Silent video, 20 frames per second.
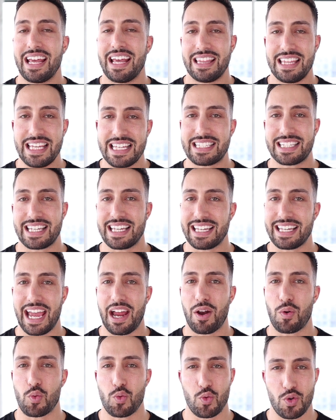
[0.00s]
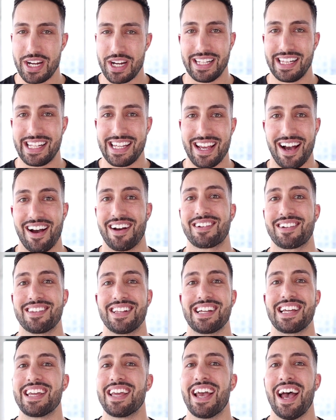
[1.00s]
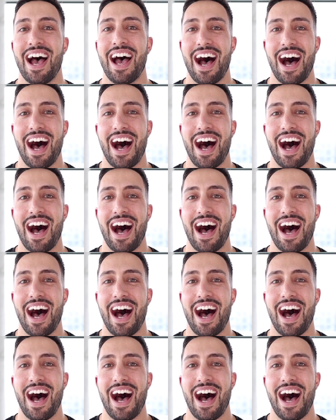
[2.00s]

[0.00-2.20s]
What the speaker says: These can get really ugly,